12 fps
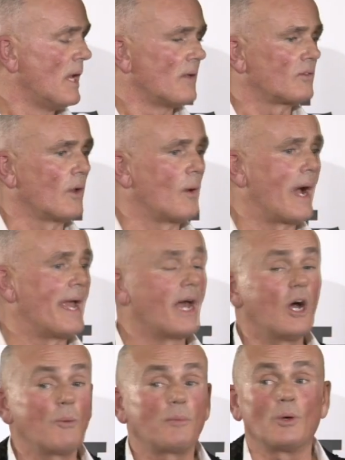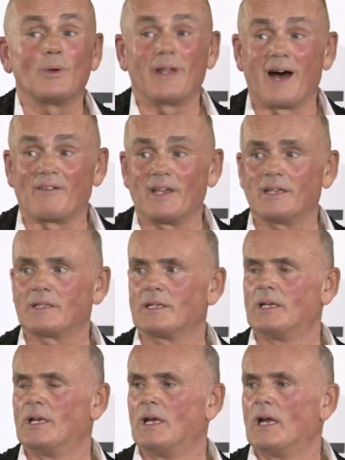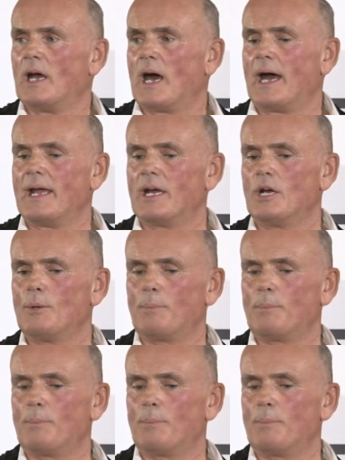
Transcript: So I hope you love it. I hope